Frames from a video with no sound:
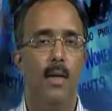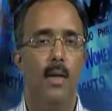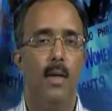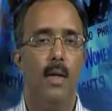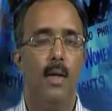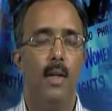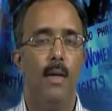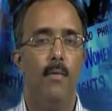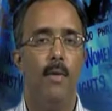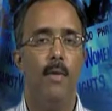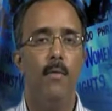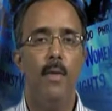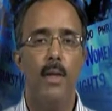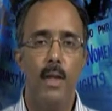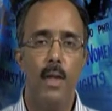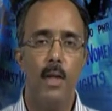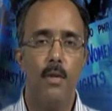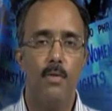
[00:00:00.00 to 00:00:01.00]
that when we
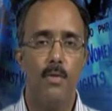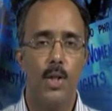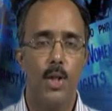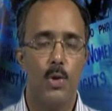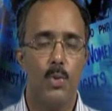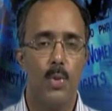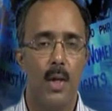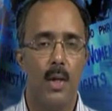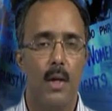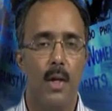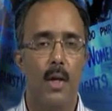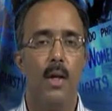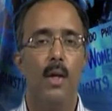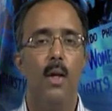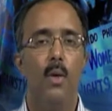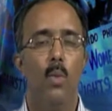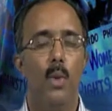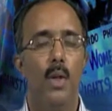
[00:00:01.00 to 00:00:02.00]
think of sexuality,
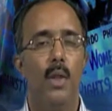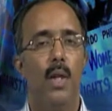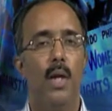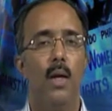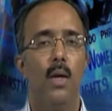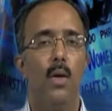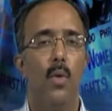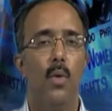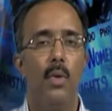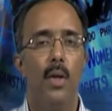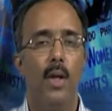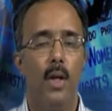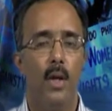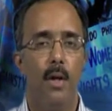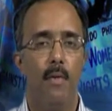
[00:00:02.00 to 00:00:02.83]
we think only of